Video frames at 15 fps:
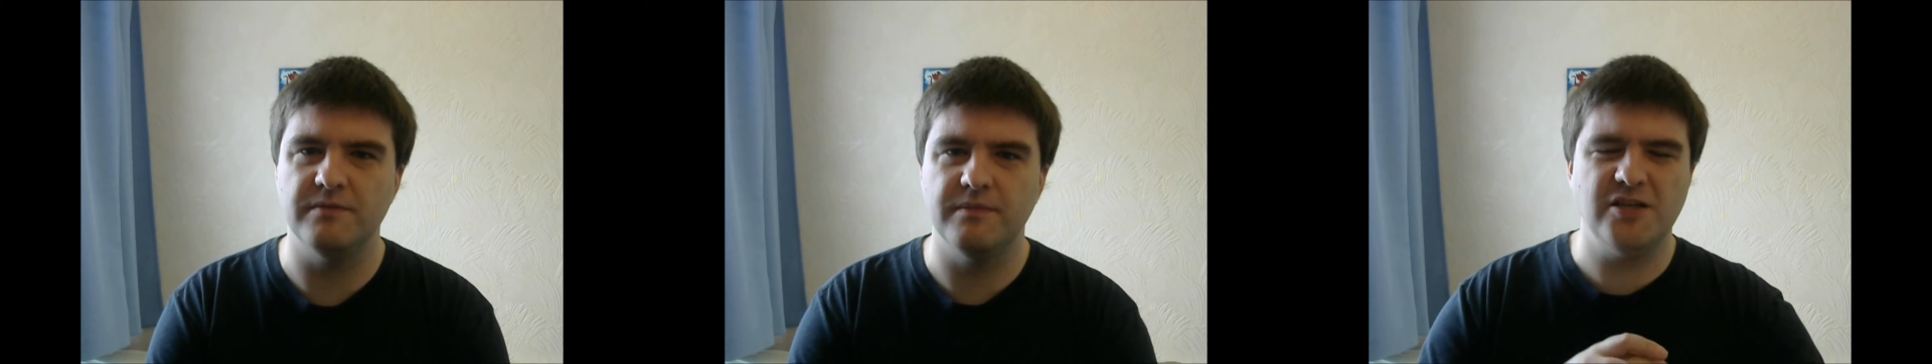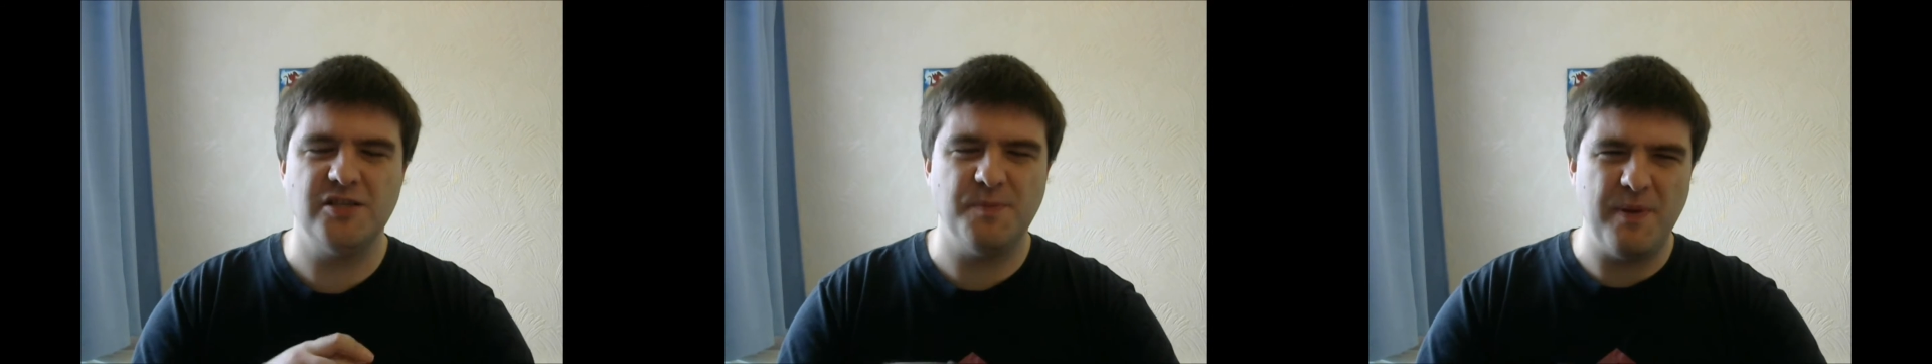
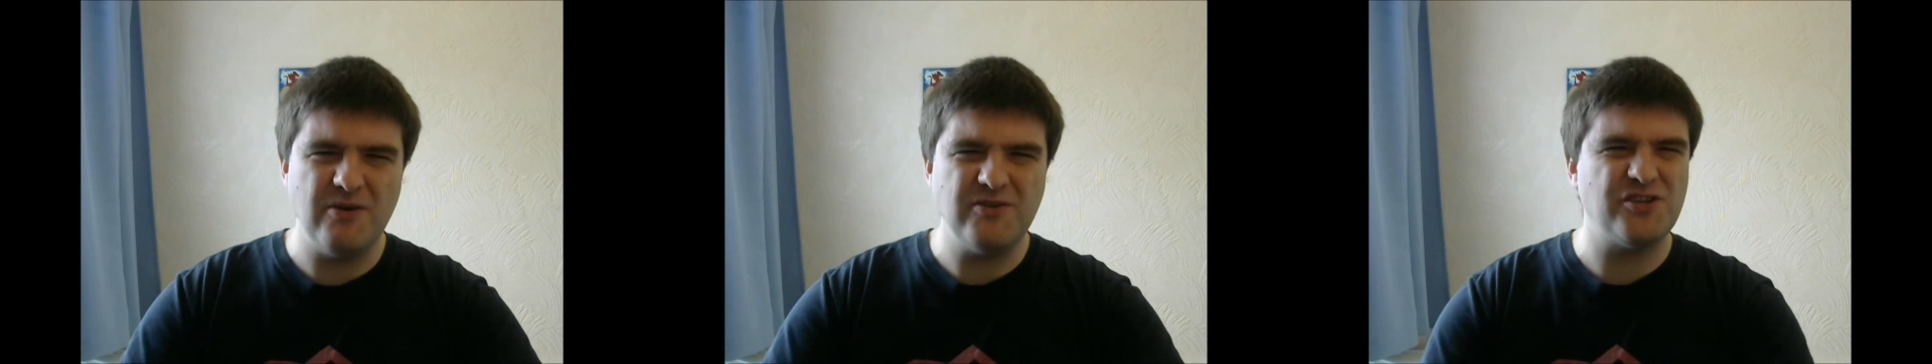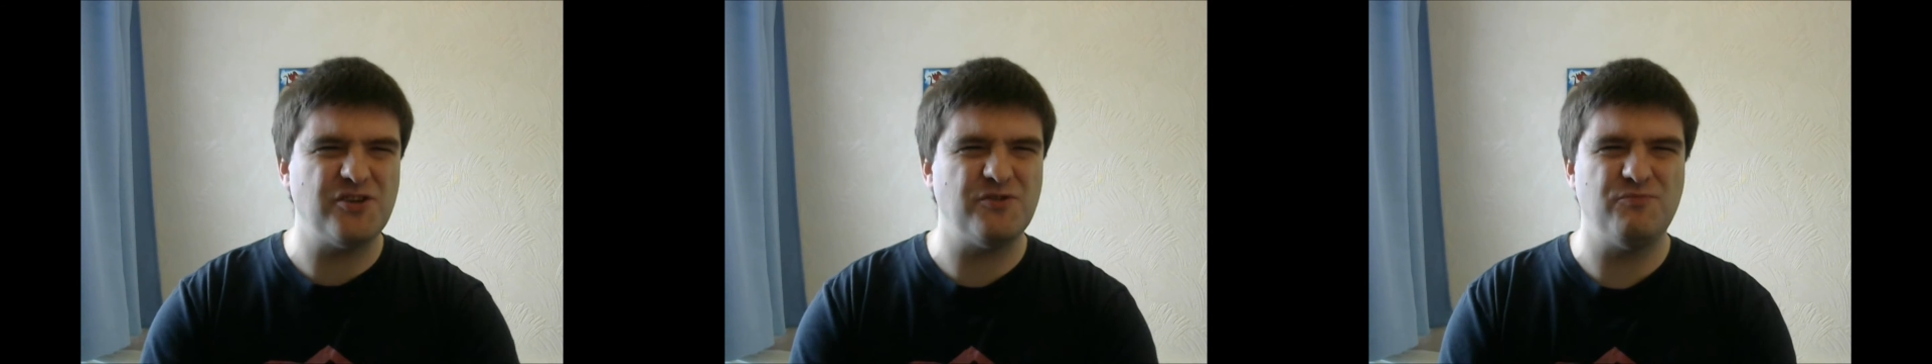I
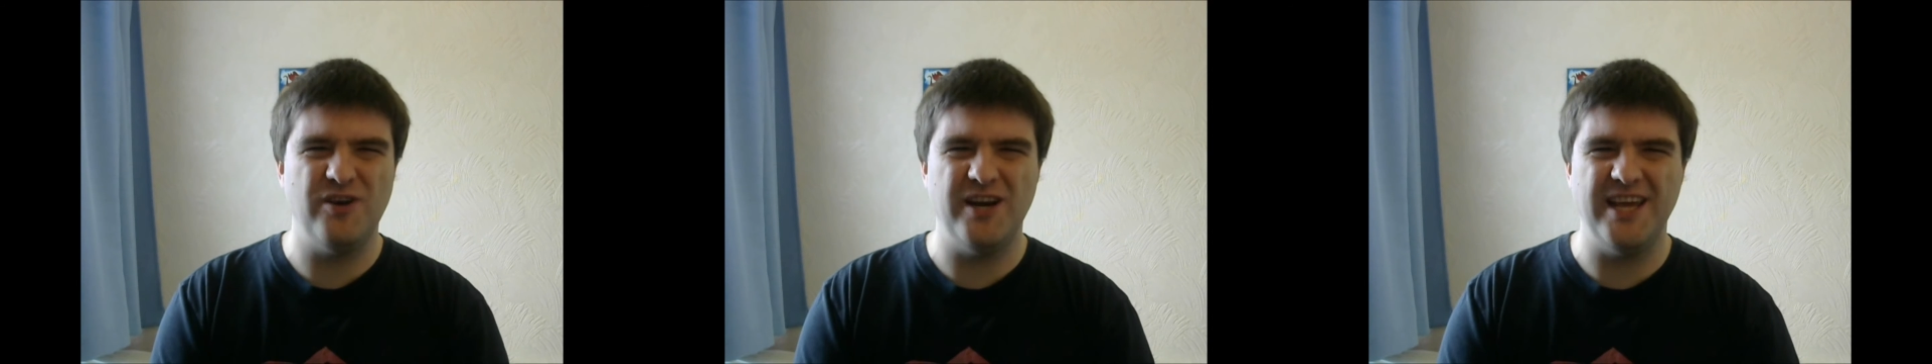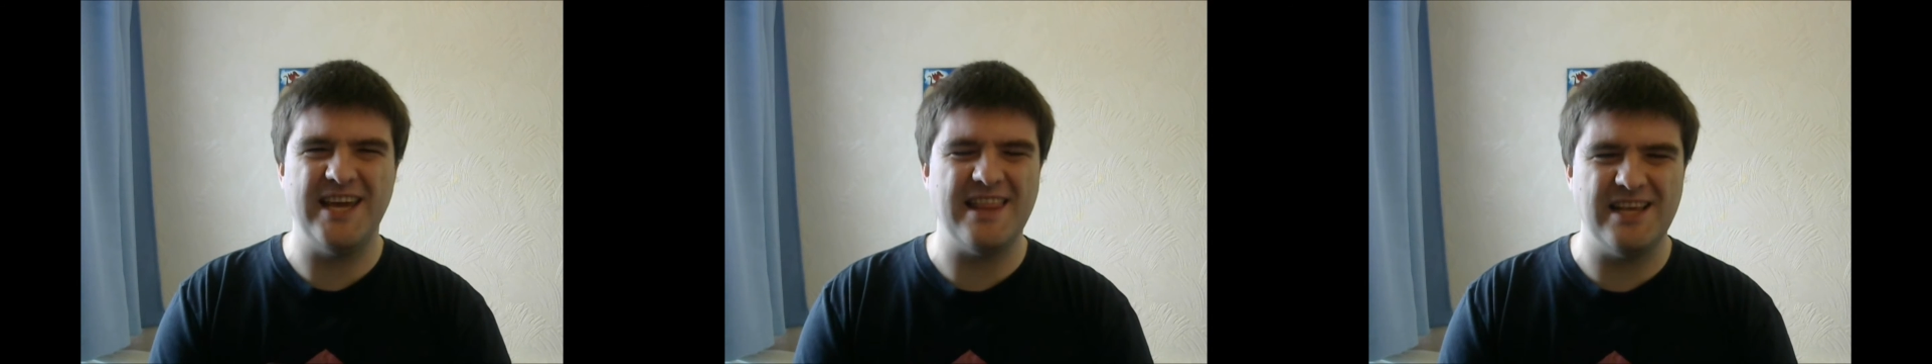suppose I should
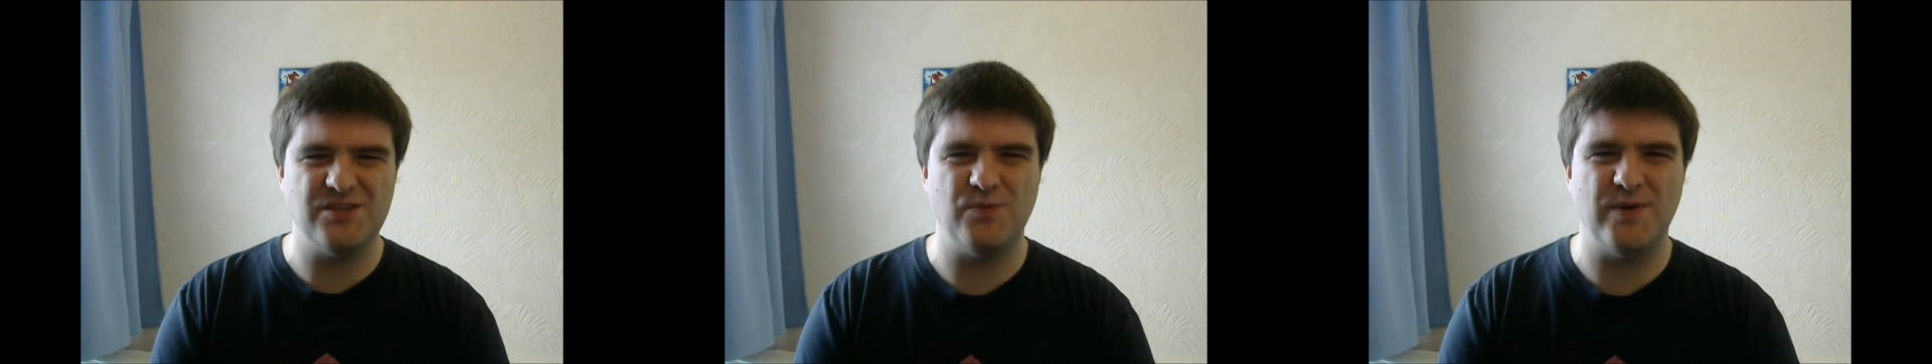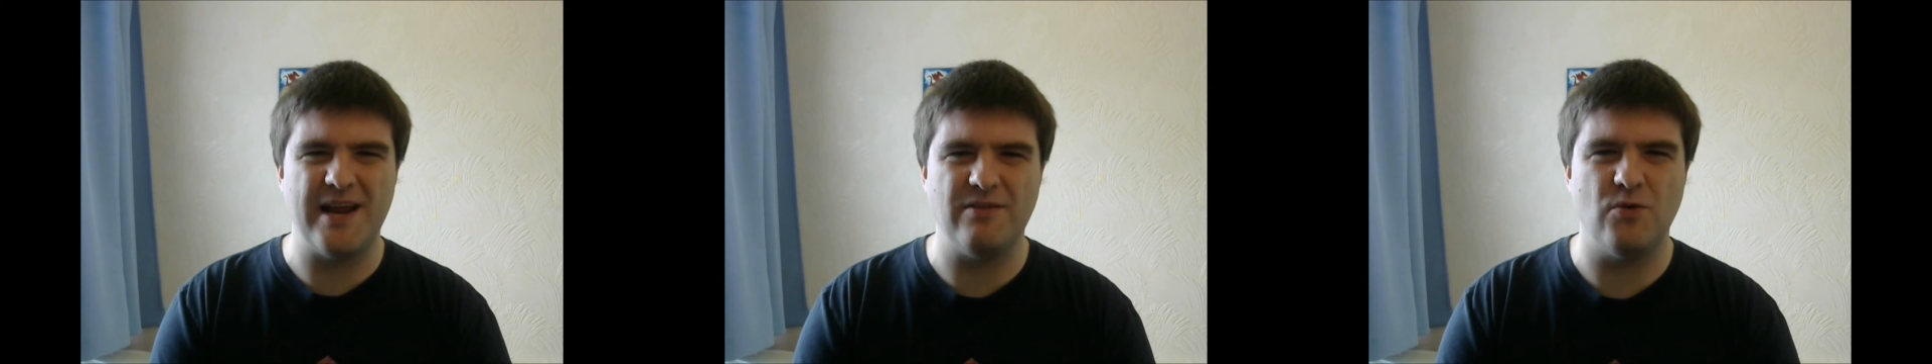really get this
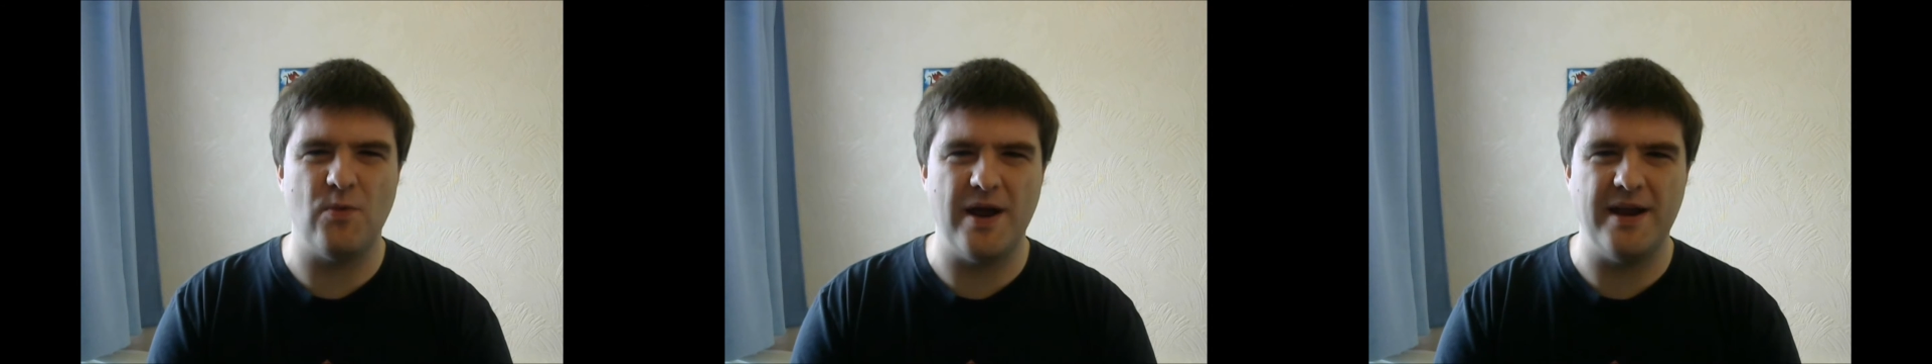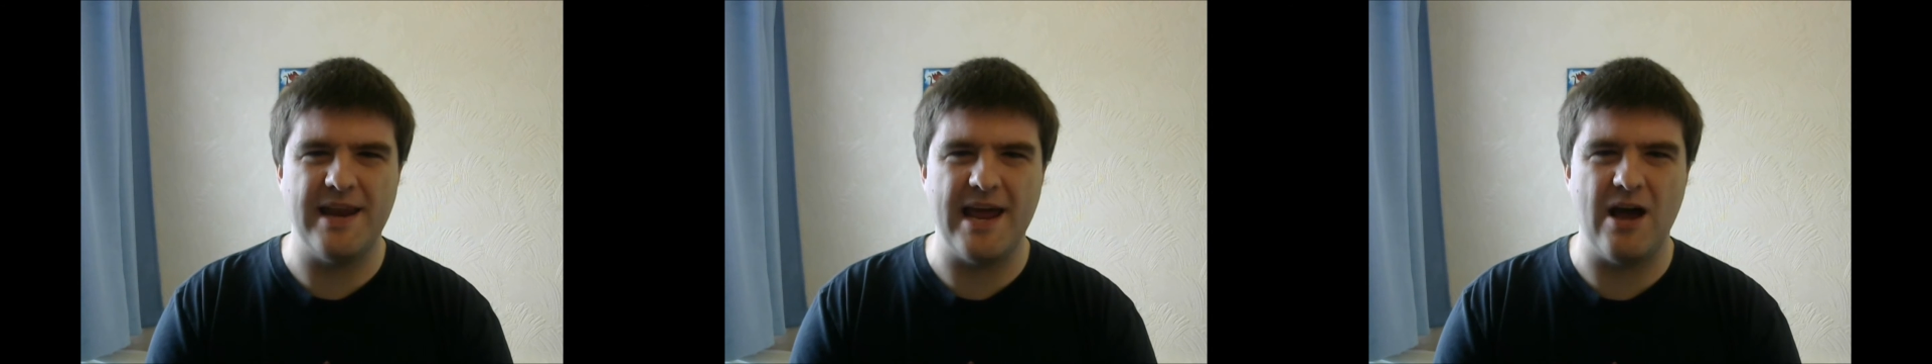one out the
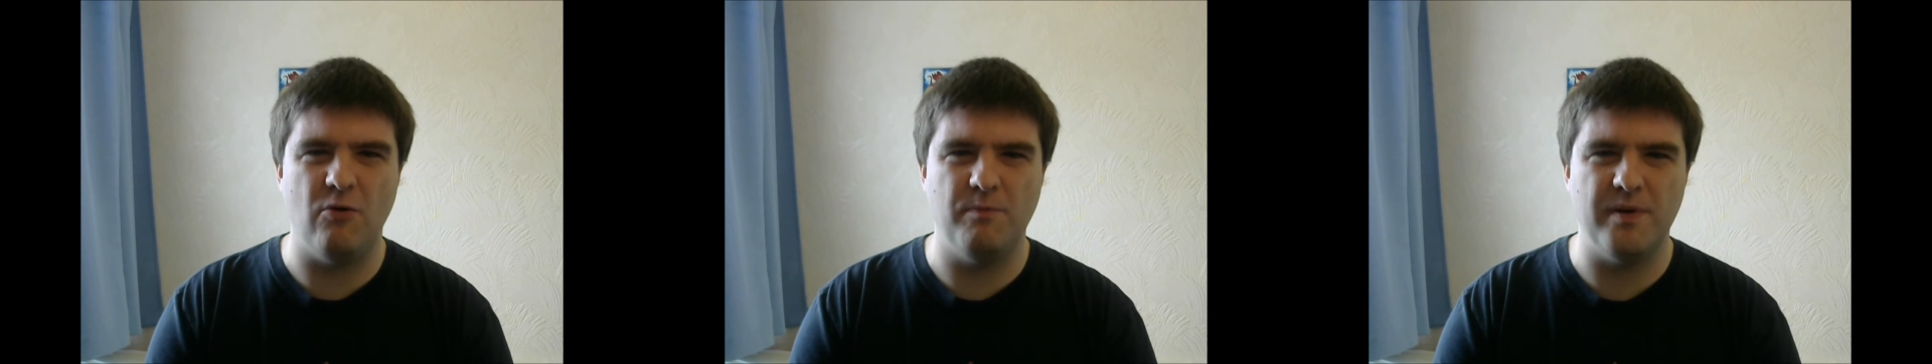way now,